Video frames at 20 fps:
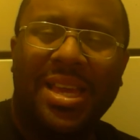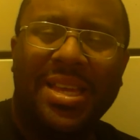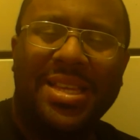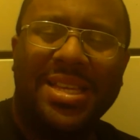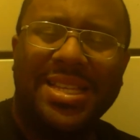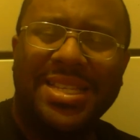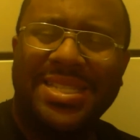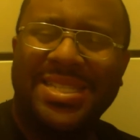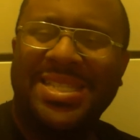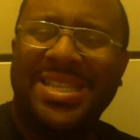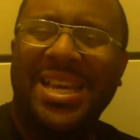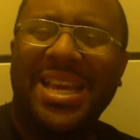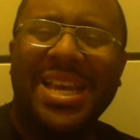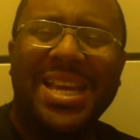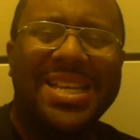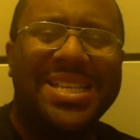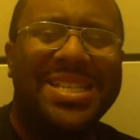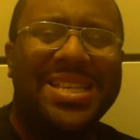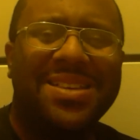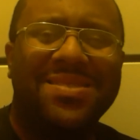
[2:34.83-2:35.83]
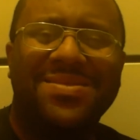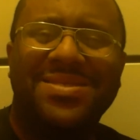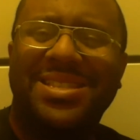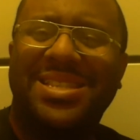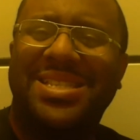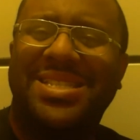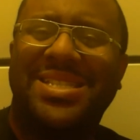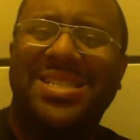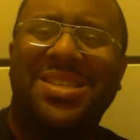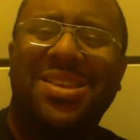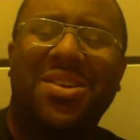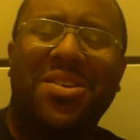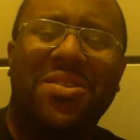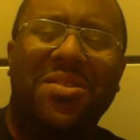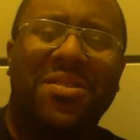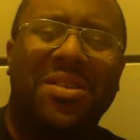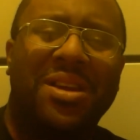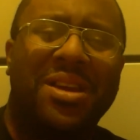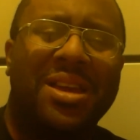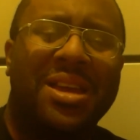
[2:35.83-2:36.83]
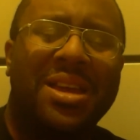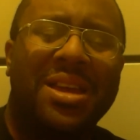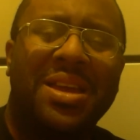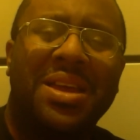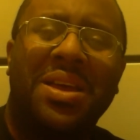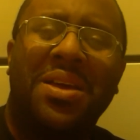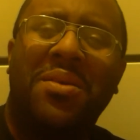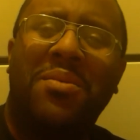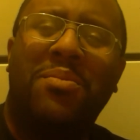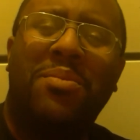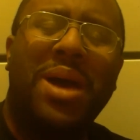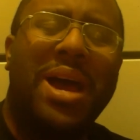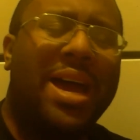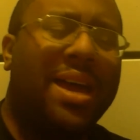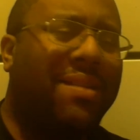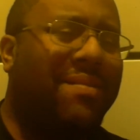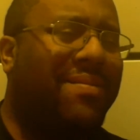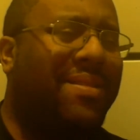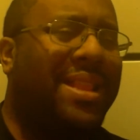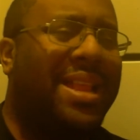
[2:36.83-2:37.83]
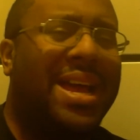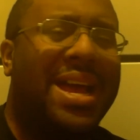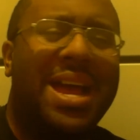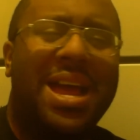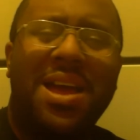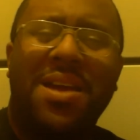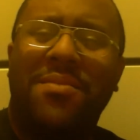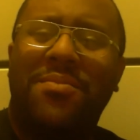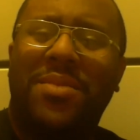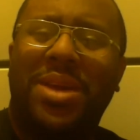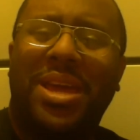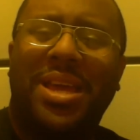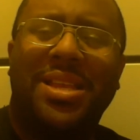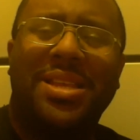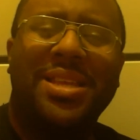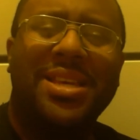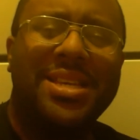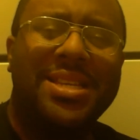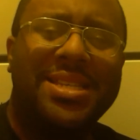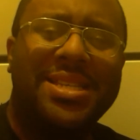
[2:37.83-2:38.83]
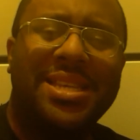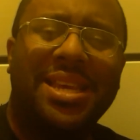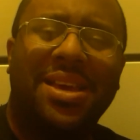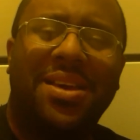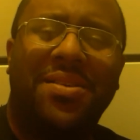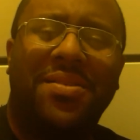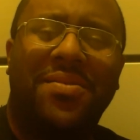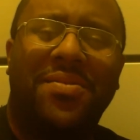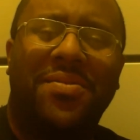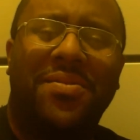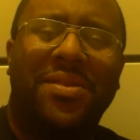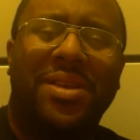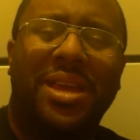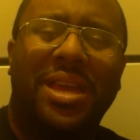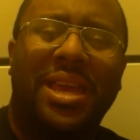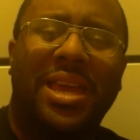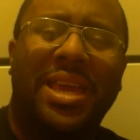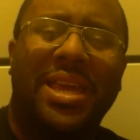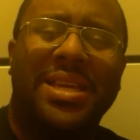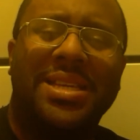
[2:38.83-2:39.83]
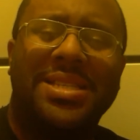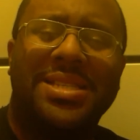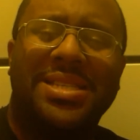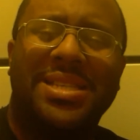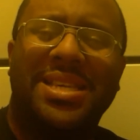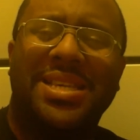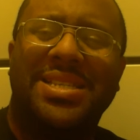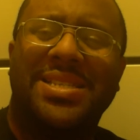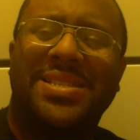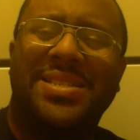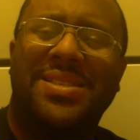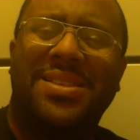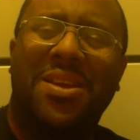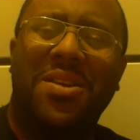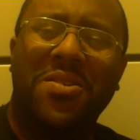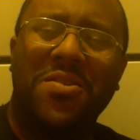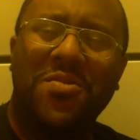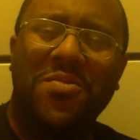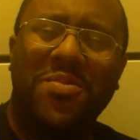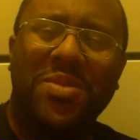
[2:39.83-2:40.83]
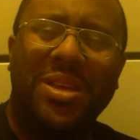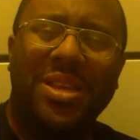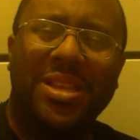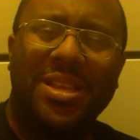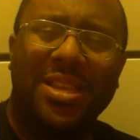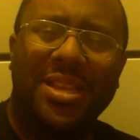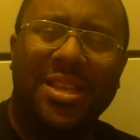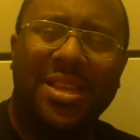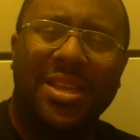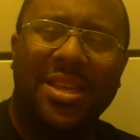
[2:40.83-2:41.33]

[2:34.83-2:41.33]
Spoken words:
This changed up the story. Bottom line, man, this stuff is disturbing.